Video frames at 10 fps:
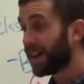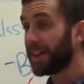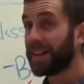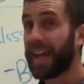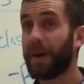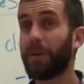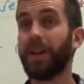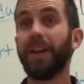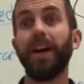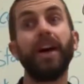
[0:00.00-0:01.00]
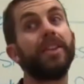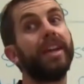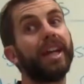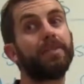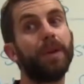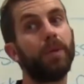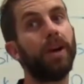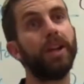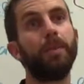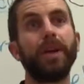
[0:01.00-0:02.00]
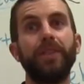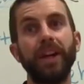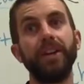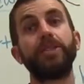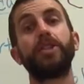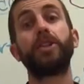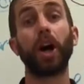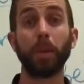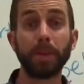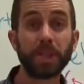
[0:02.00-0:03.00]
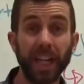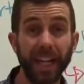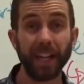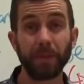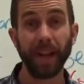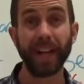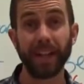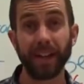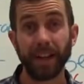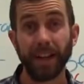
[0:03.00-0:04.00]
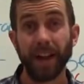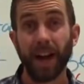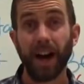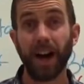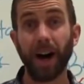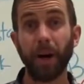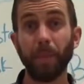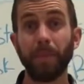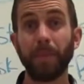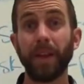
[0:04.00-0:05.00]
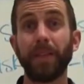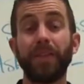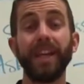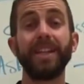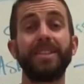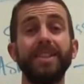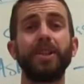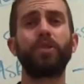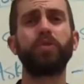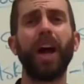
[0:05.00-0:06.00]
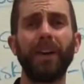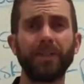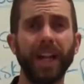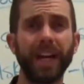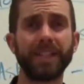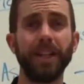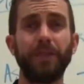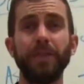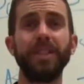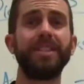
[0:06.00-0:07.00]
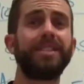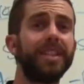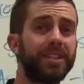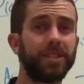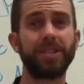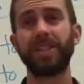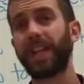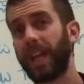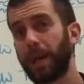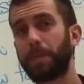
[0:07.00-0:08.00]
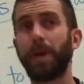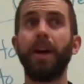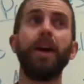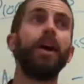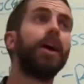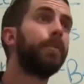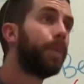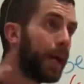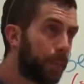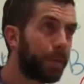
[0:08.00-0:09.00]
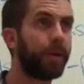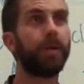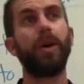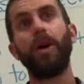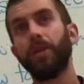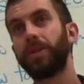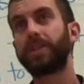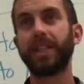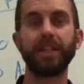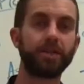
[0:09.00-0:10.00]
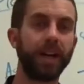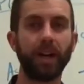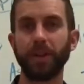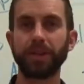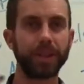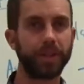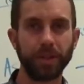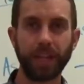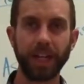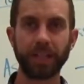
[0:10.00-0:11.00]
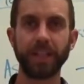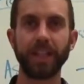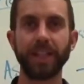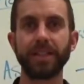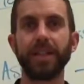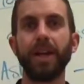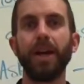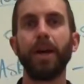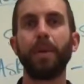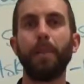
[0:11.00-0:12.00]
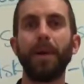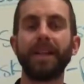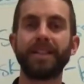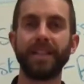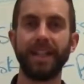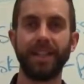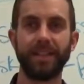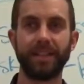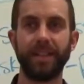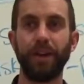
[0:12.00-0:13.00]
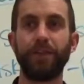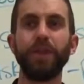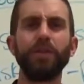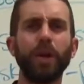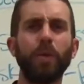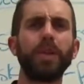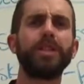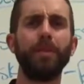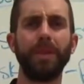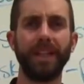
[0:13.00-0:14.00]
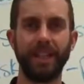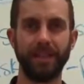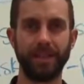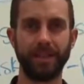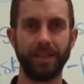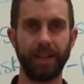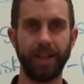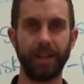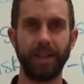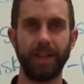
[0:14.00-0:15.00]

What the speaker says: Other than that one, the next big one, the big offender is the garbage can, right? Things in the craft closet, if you need scissors, tape, paper, all those things, right? All those little location things. My biggest thing is, if you don't know where something is, right?